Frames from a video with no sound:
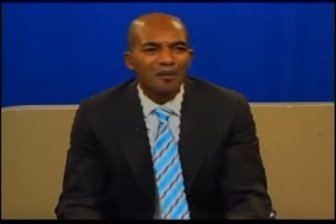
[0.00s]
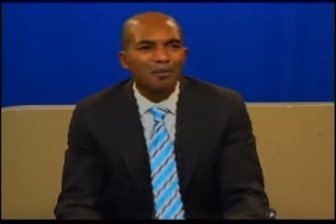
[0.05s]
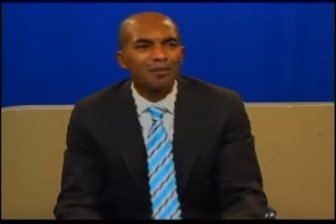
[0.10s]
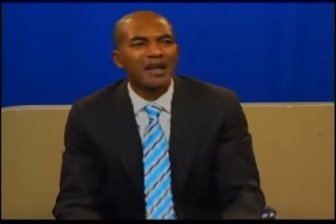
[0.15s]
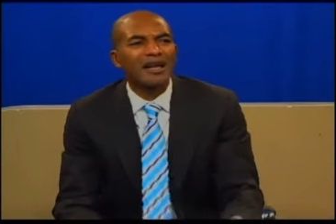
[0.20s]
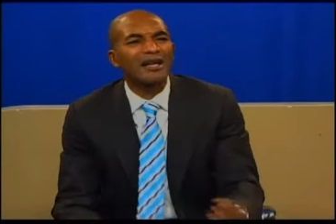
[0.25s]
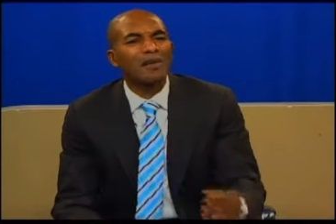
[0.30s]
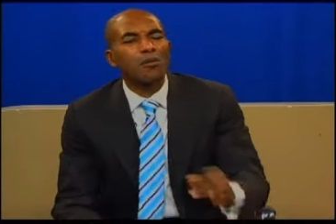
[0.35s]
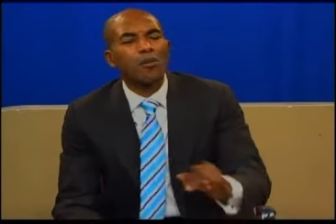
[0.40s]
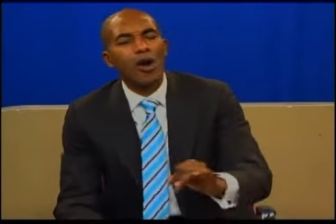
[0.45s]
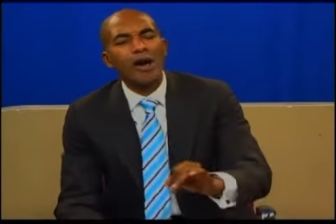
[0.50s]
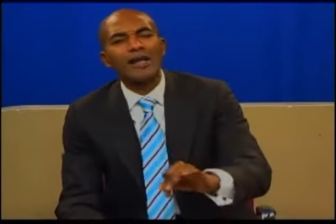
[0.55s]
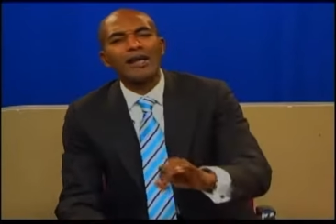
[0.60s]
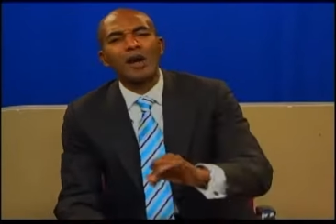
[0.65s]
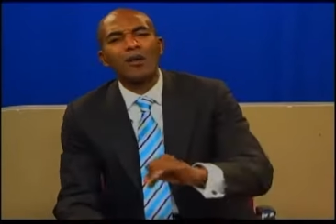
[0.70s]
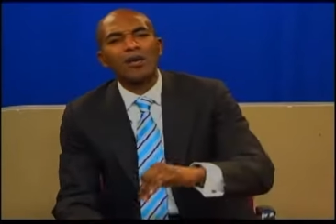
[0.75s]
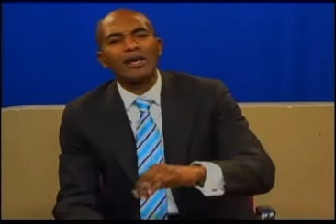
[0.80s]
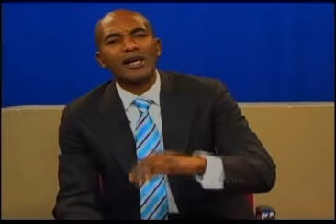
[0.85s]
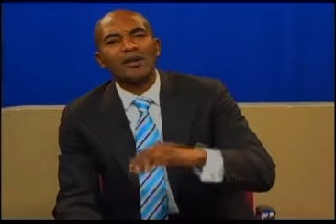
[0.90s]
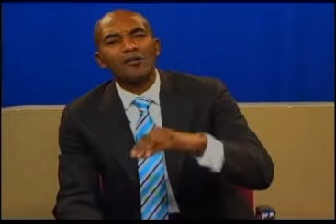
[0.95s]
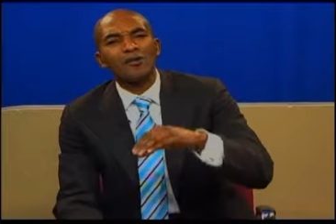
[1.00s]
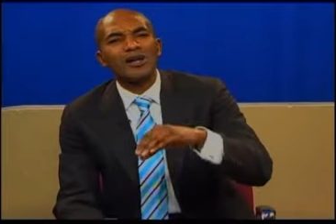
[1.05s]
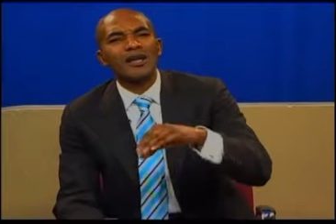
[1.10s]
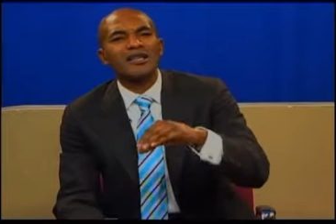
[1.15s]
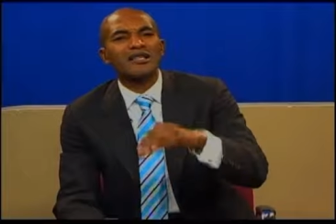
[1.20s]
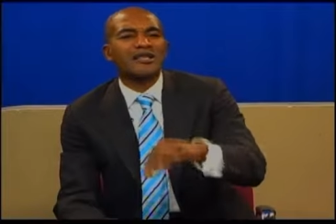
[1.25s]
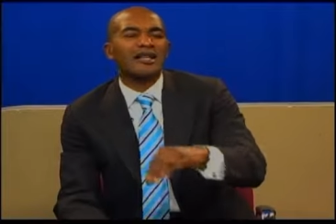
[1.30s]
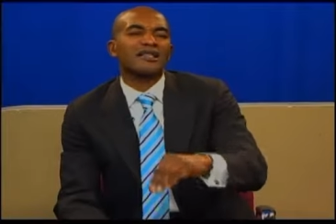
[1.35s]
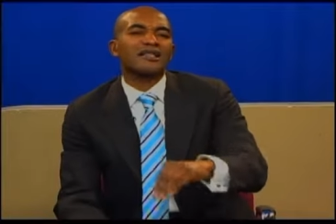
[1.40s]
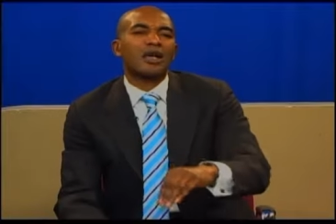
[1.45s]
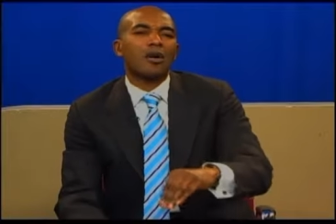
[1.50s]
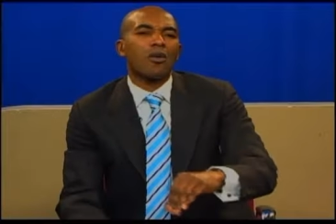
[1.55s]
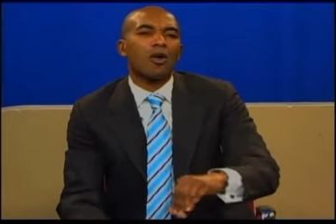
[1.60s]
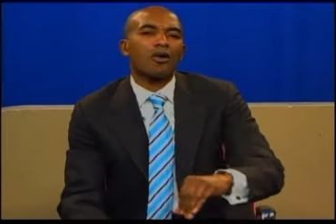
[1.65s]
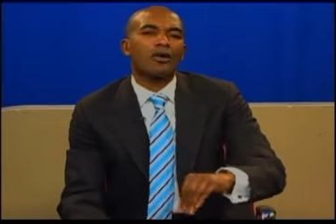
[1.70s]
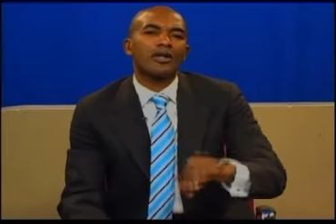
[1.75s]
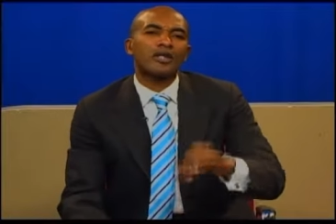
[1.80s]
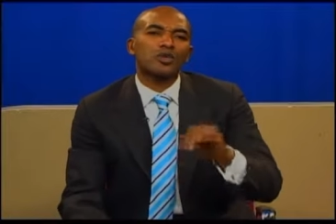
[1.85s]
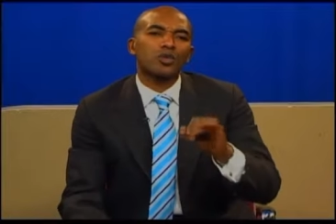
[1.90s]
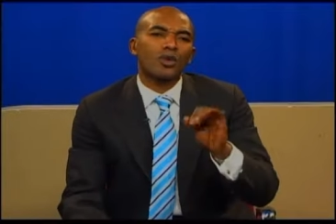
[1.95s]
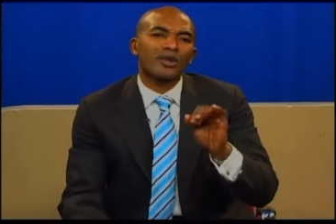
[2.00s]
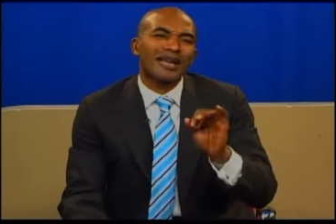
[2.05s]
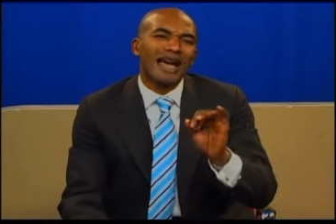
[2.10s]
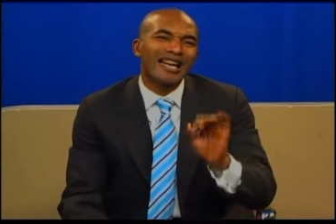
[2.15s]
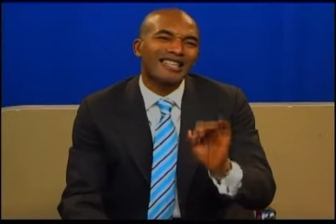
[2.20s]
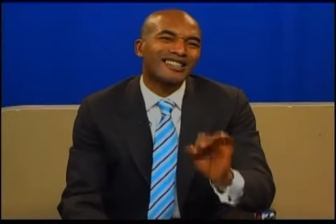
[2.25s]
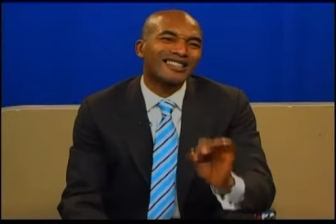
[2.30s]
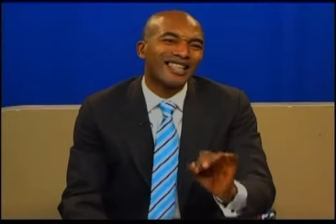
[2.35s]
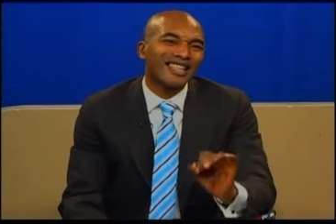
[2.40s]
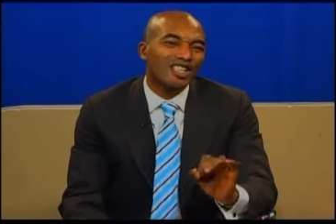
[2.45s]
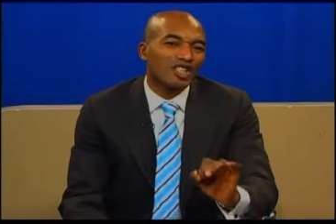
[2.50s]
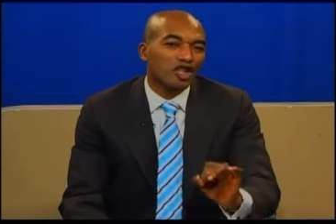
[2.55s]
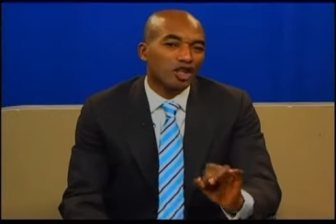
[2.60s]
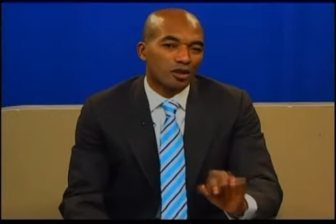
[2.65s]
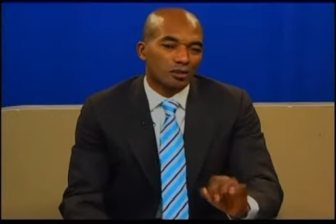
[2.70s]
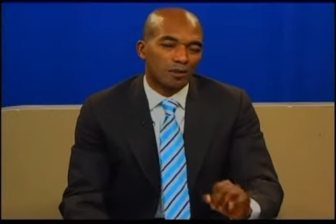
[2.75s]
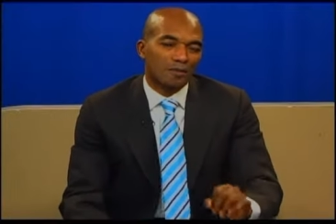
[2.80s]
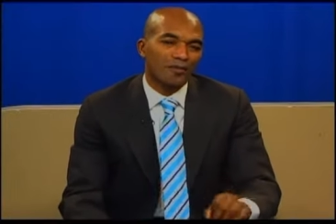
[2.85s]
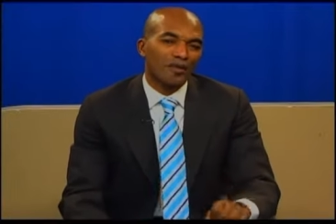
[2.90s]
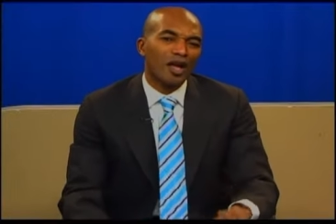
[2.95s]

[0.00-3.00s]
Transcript: but the one I want to really center on is what addiction.